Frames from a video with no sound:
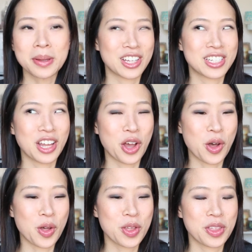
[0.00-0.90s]
I could
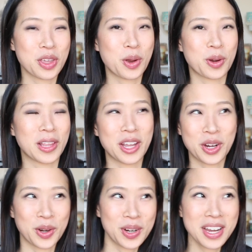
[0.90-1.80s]
tell they were like,
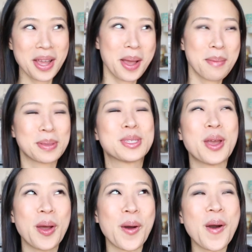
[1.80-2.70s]
hurry up.
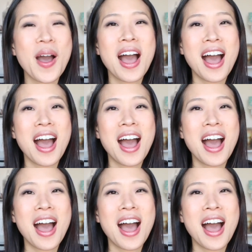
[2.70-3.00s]
So